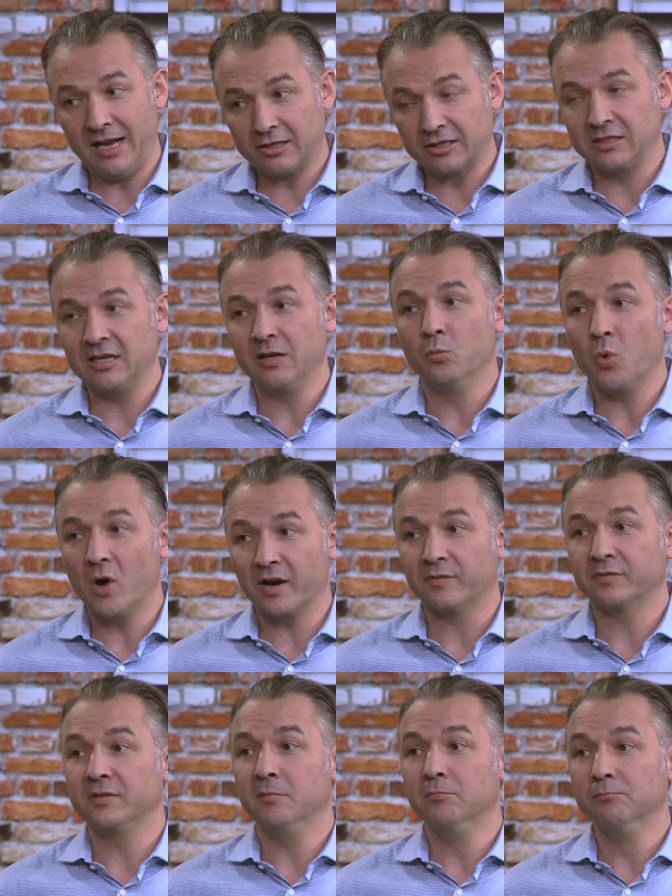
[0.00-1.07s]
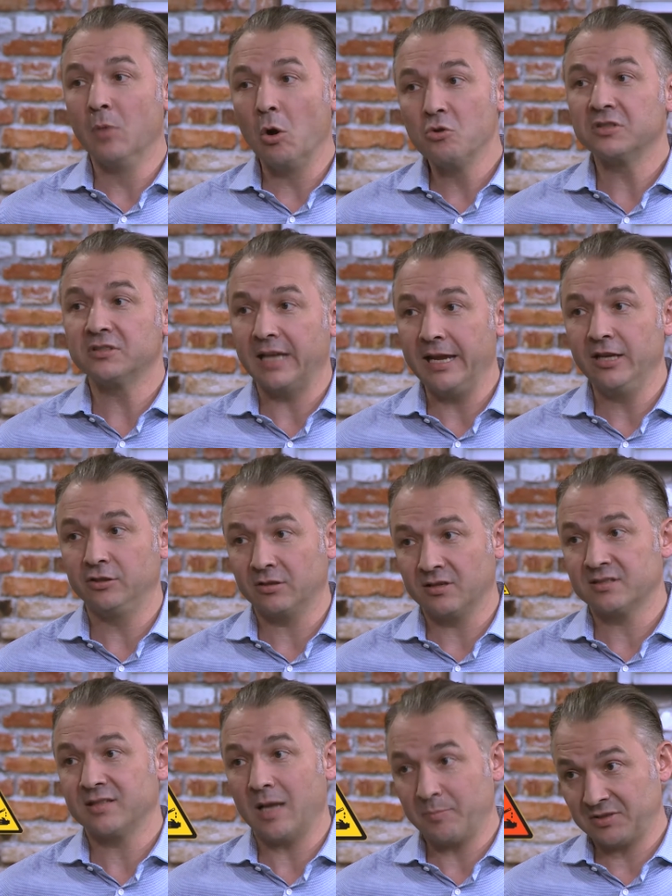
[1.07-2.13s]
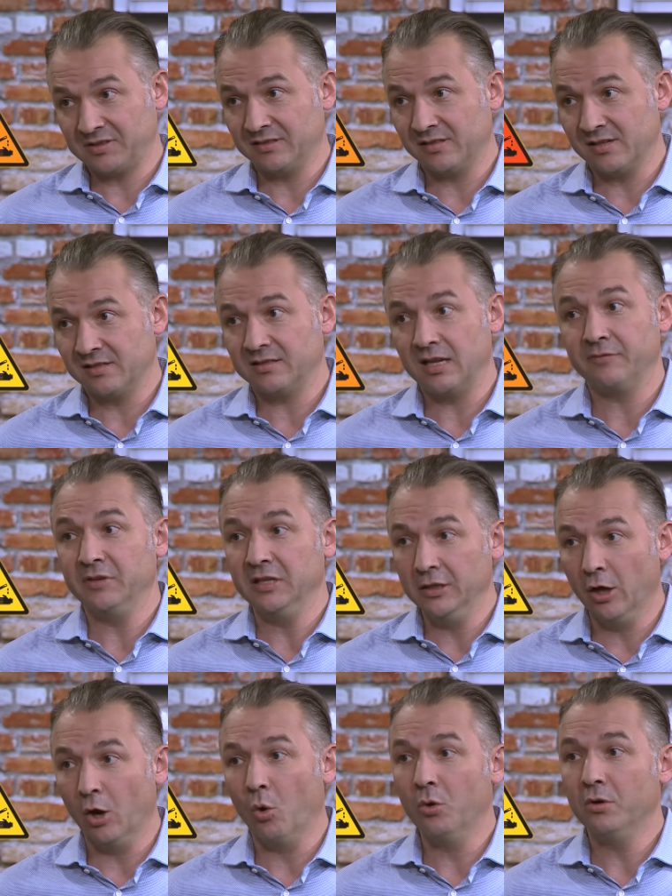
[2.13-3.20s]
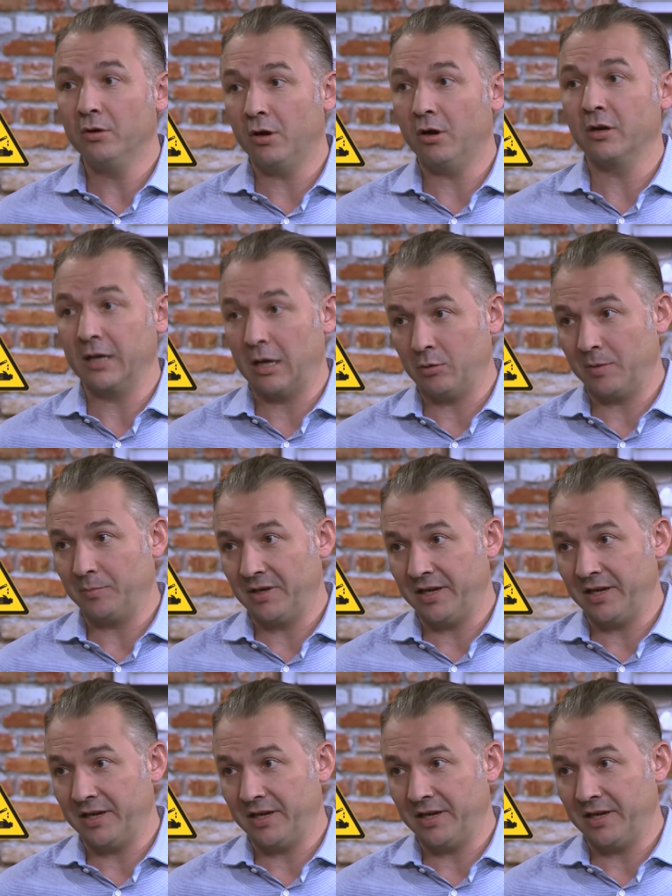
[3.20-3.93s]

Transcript: actually one of the most dangerous substances that we know on our